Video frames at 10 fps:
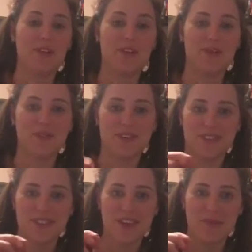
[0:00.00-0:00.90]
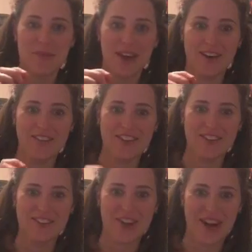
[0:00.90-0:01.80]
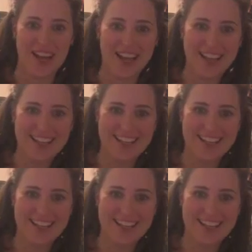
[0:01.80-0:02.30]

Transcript: use as the thumbnail when you share it.